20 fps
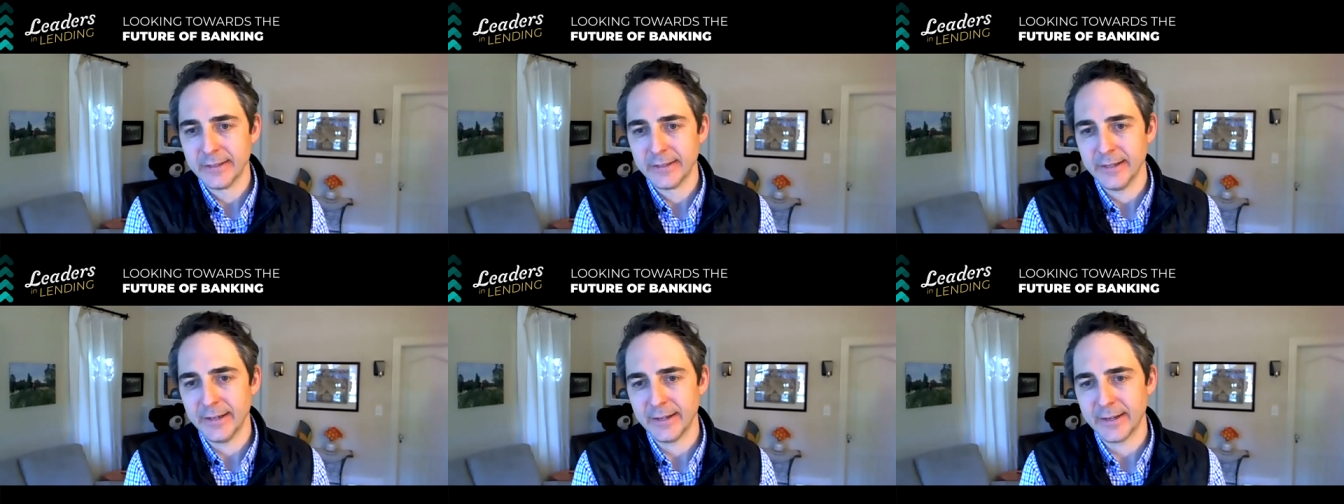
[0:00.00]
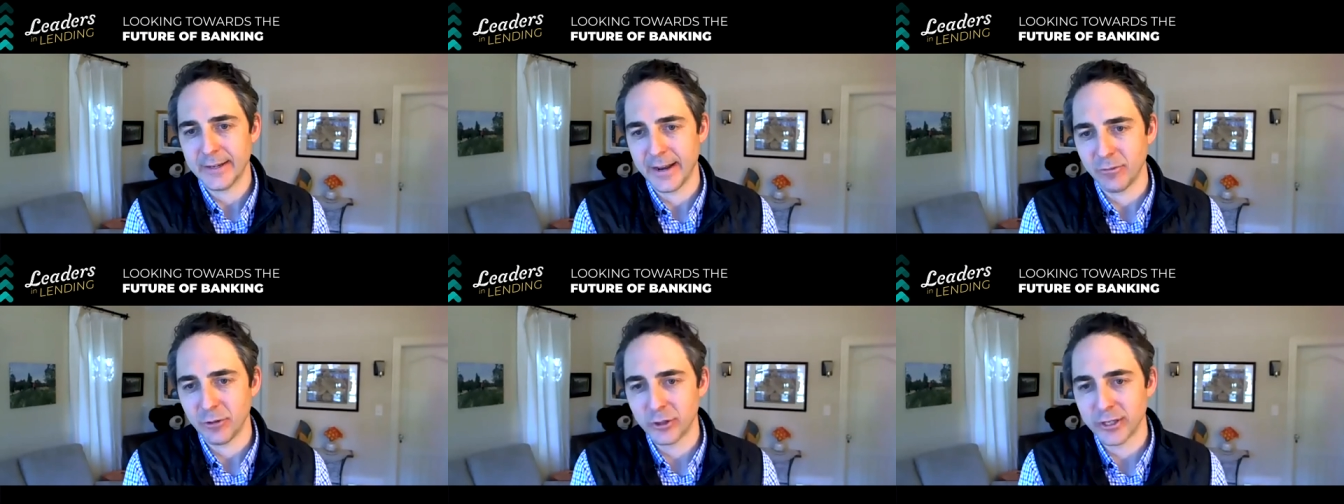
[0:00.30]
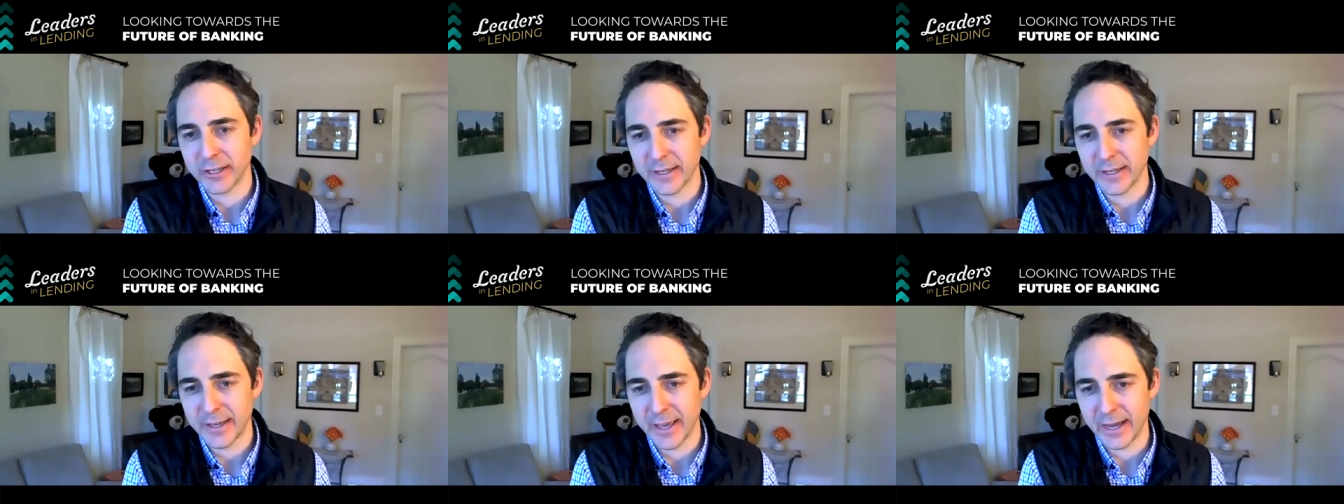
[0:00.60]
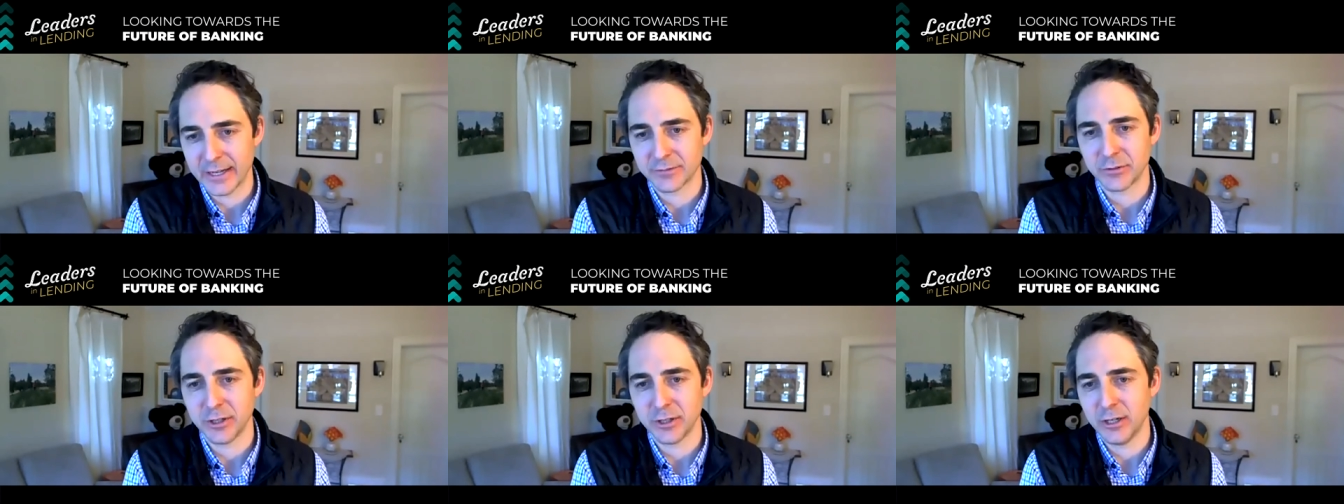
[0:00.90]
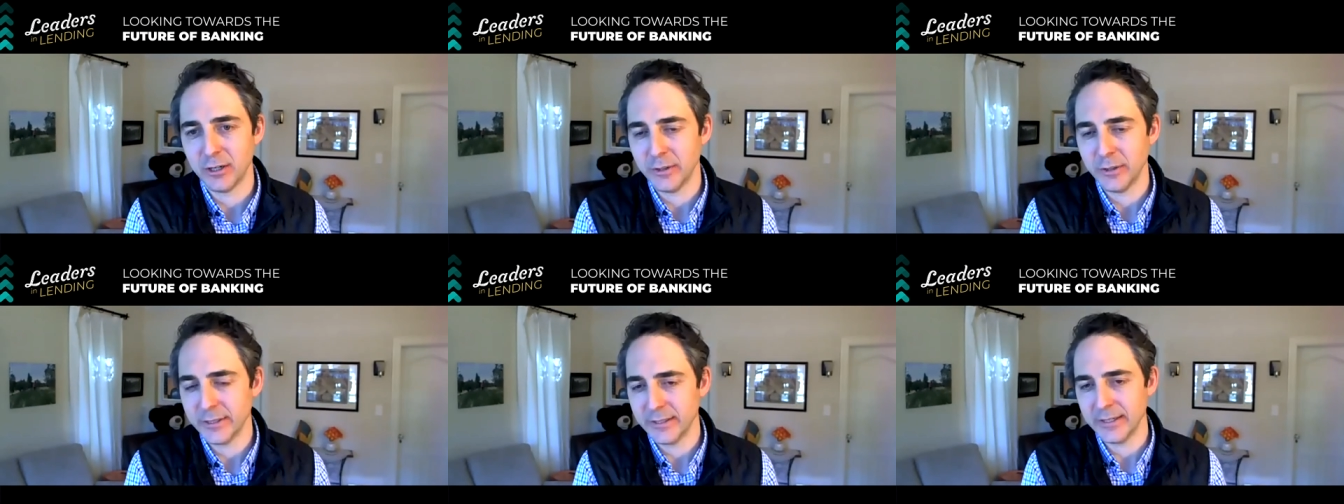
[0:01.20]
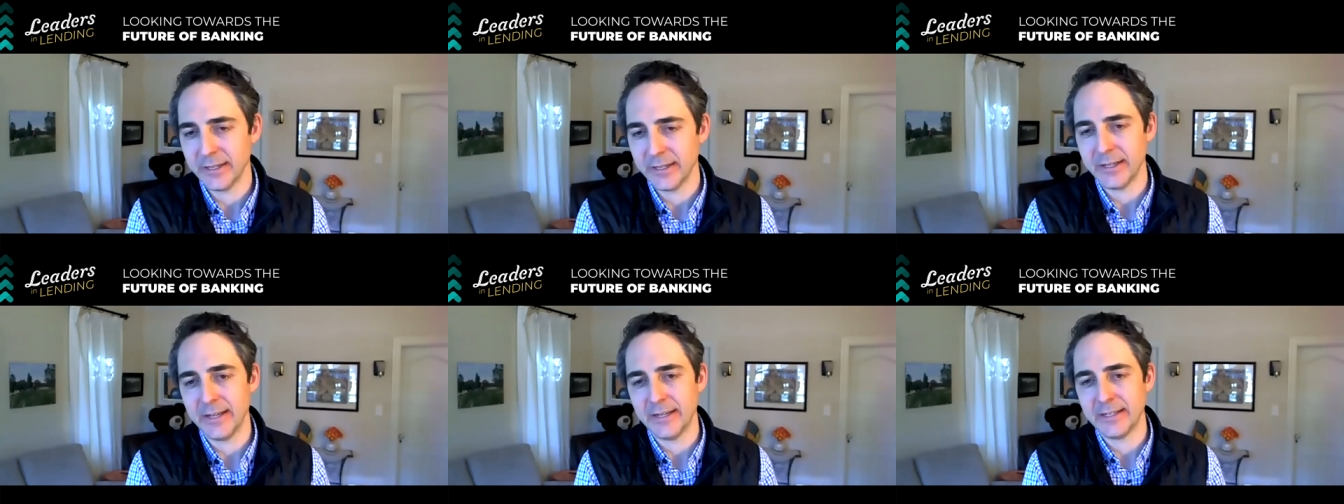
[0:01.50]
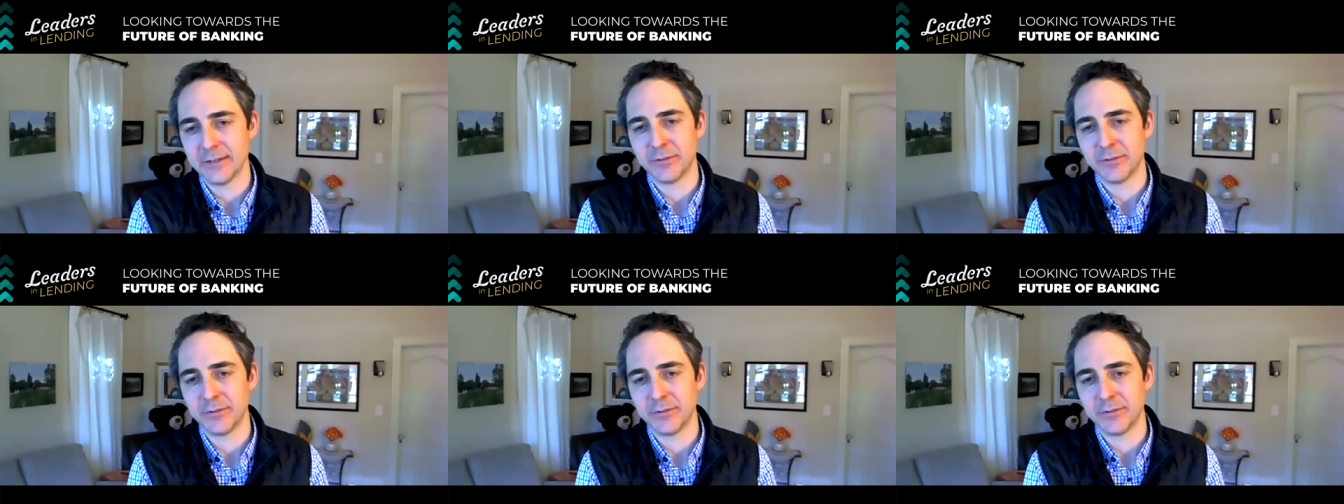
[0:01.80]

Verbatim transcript: uh, kind of looking at cash flow and, and,